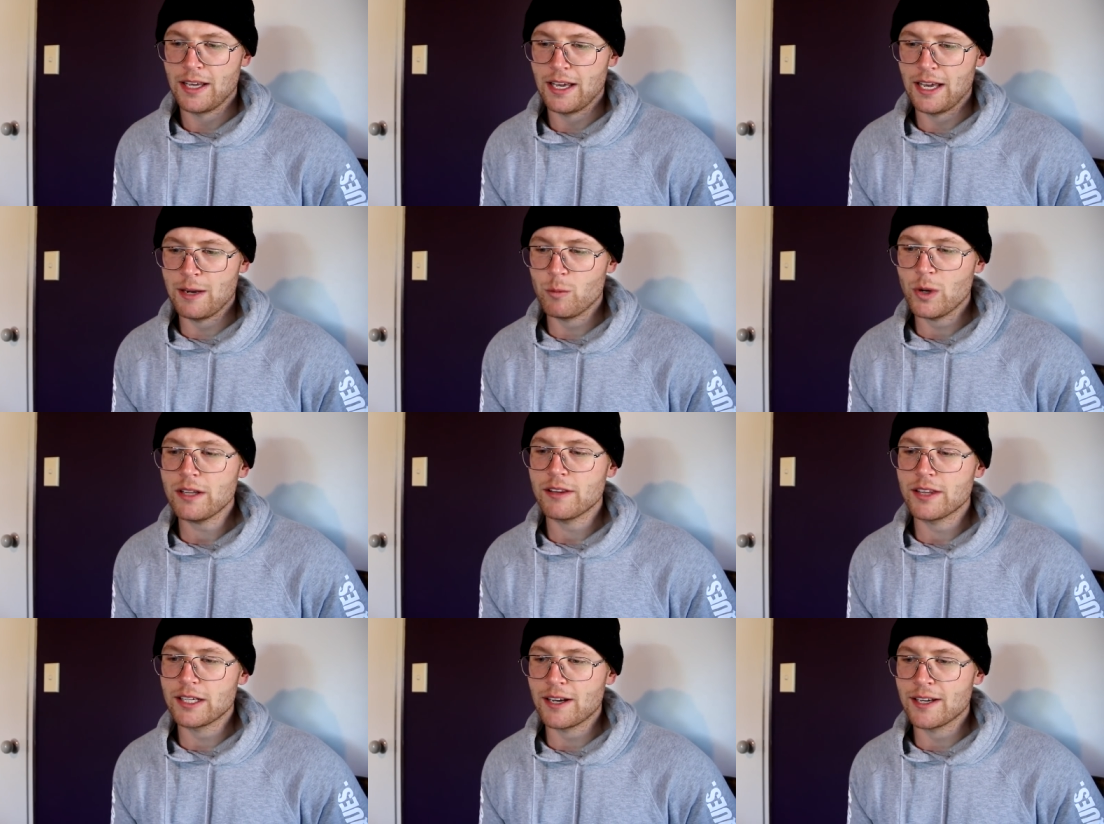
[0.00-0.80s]
And one
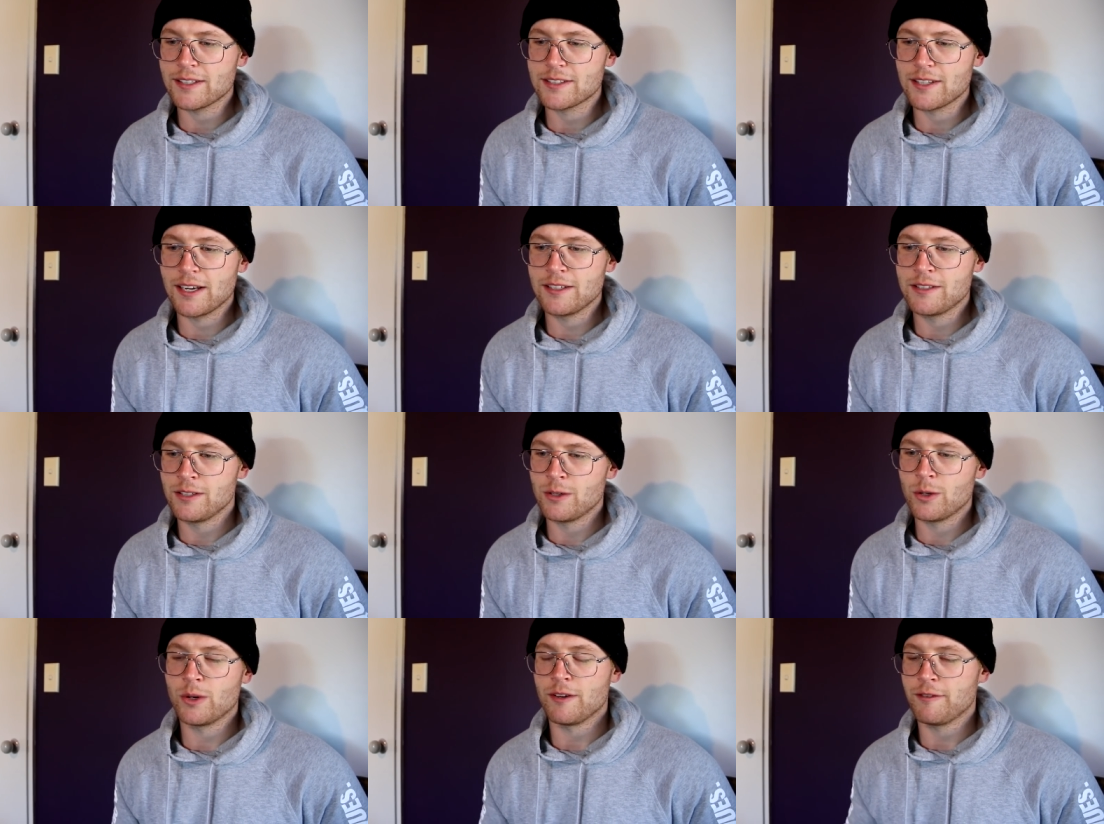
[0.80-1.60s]
thing I decided to
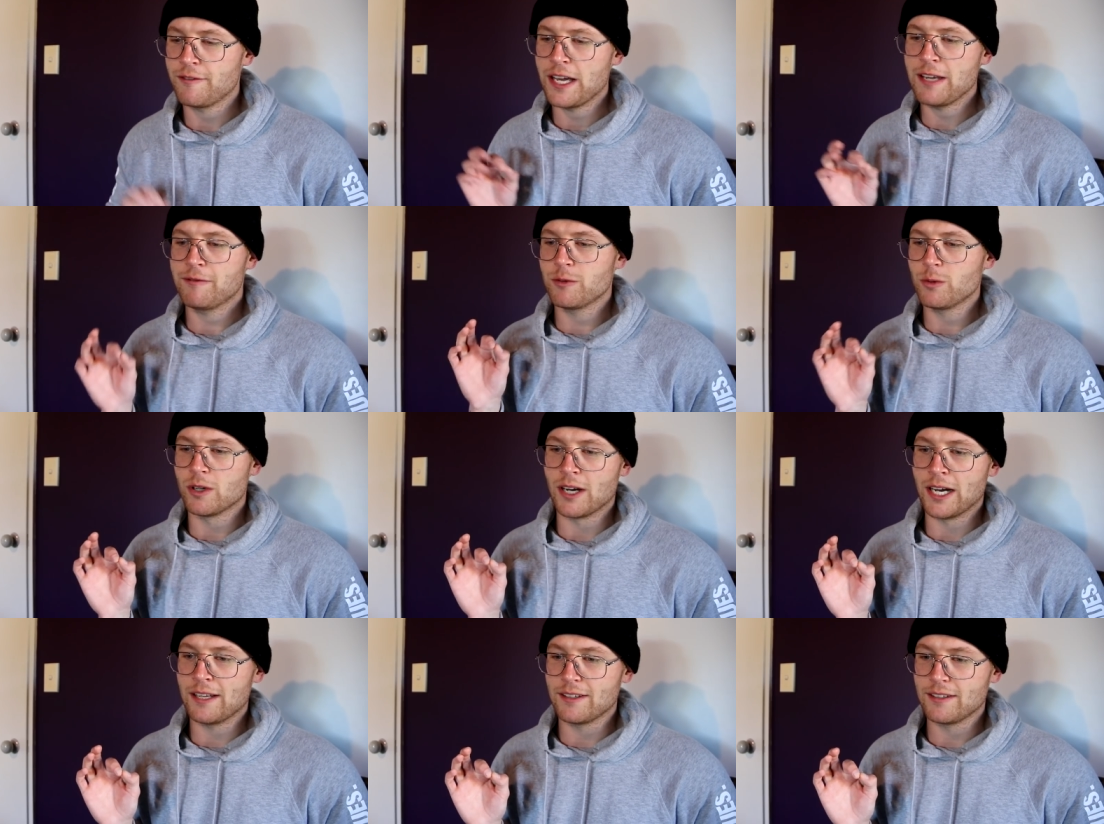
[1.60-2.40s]
do on a fateful
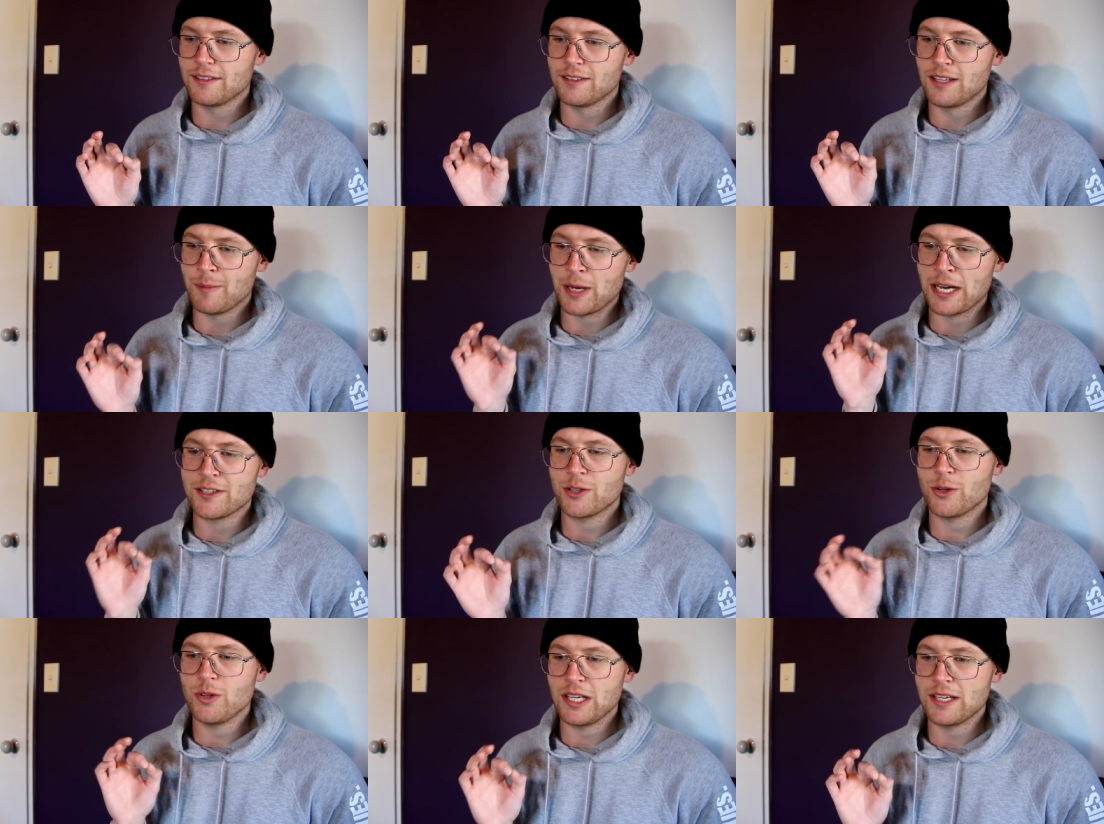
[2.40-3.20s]
night about
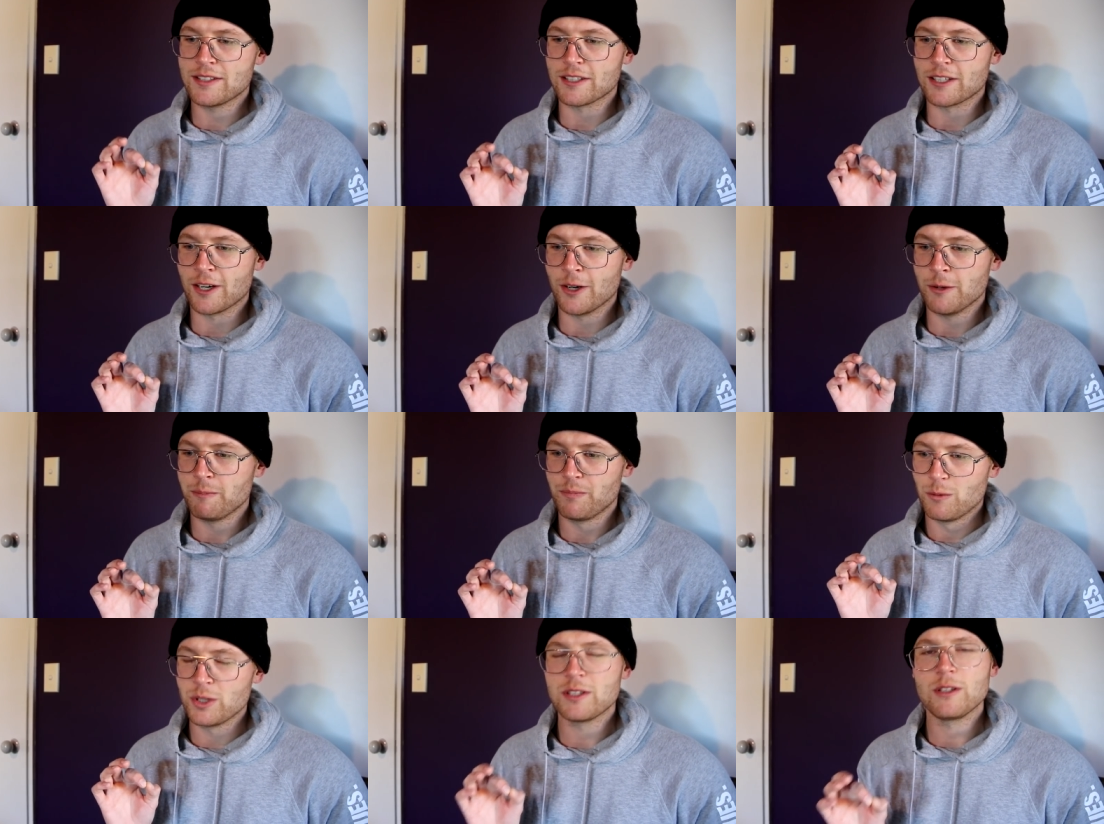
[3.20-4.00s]
two years ago
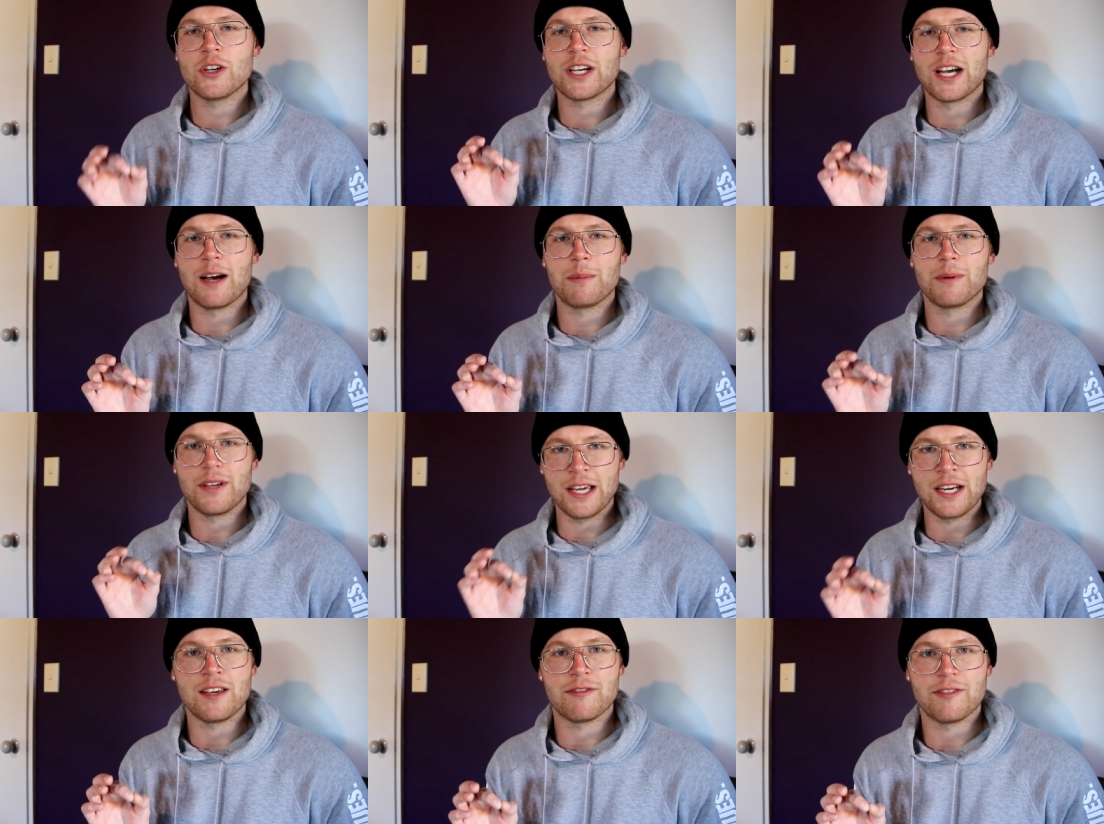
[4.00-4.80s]
was look up
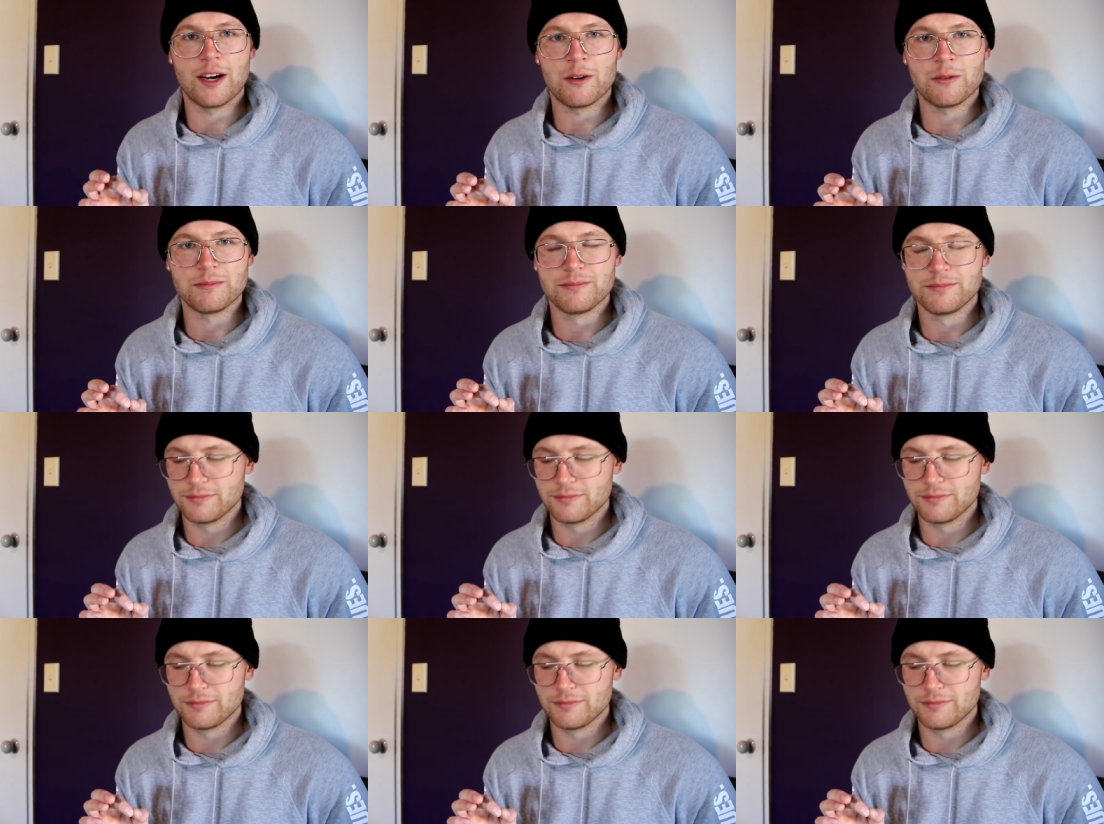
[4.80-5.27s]
N F L.